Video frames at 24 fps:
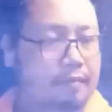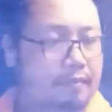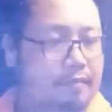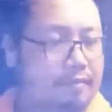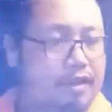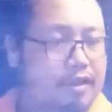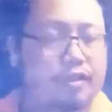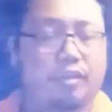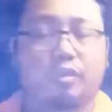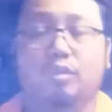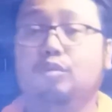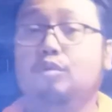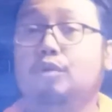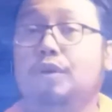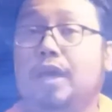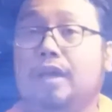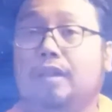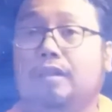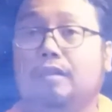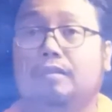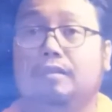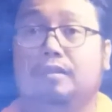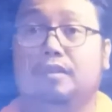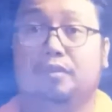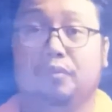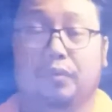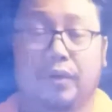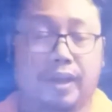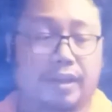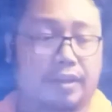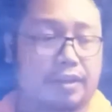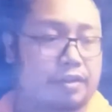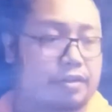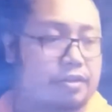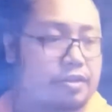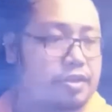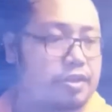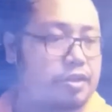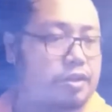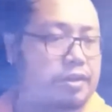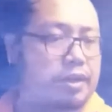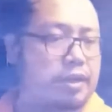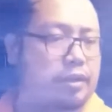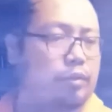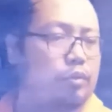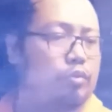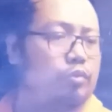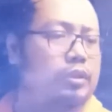So to get the radius, you
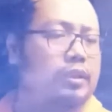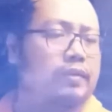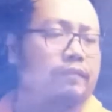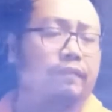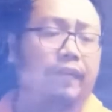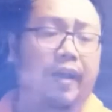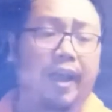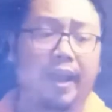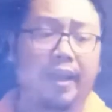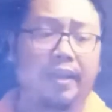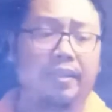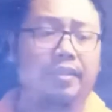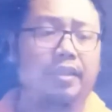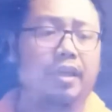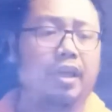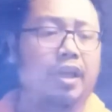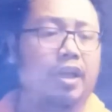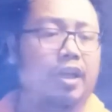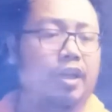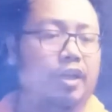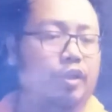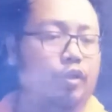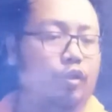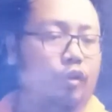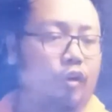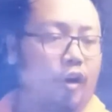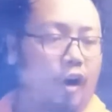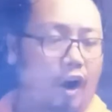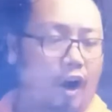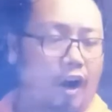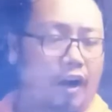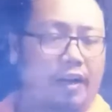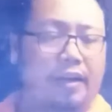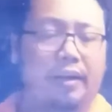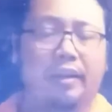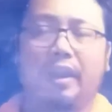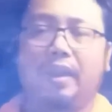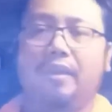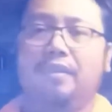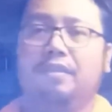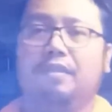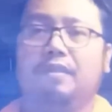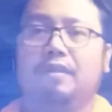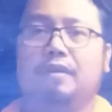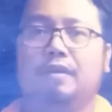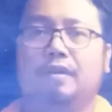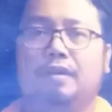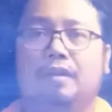need to divide your arc
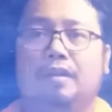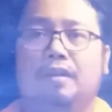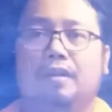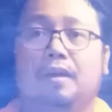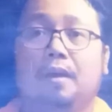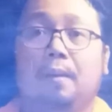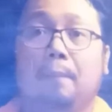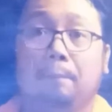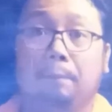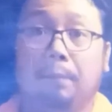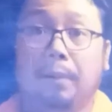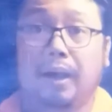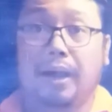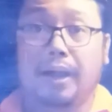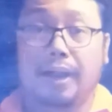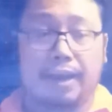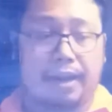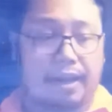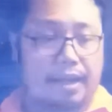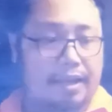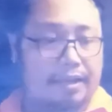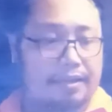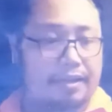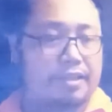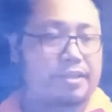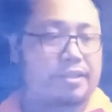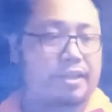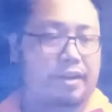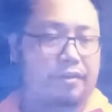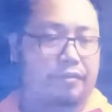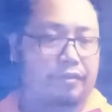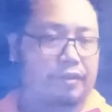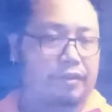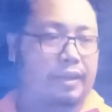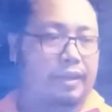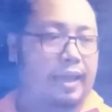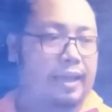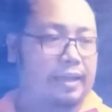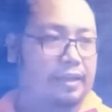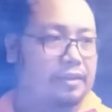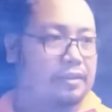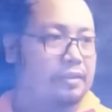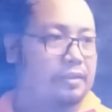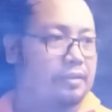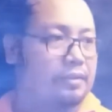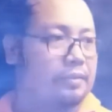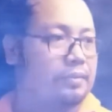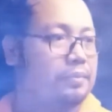length by the central
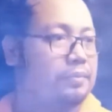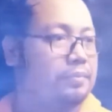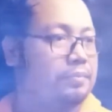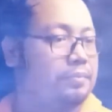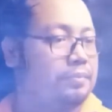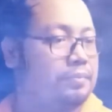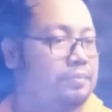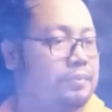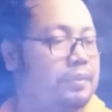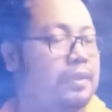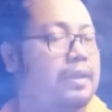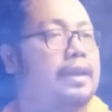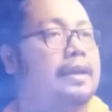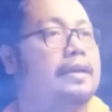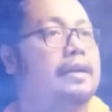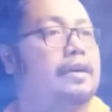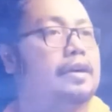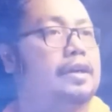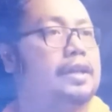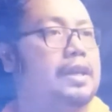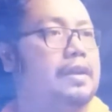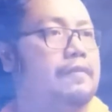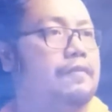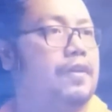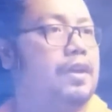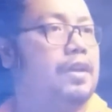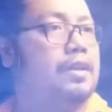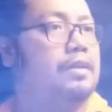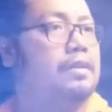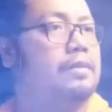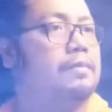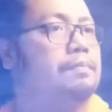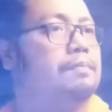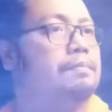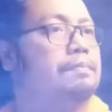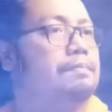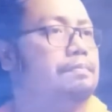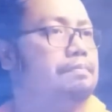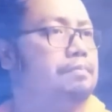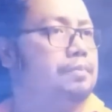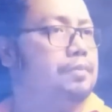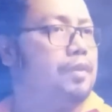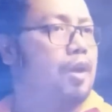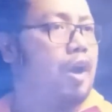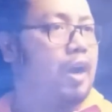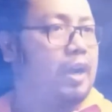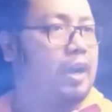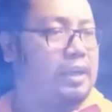angle. And our given
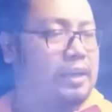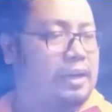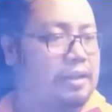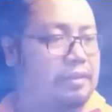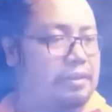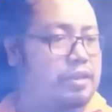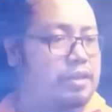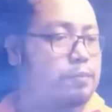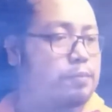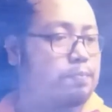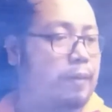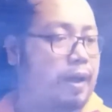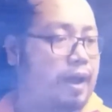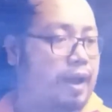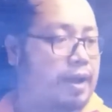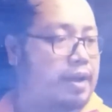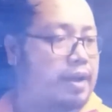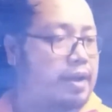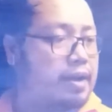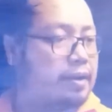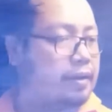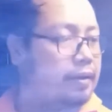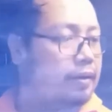arc length is pi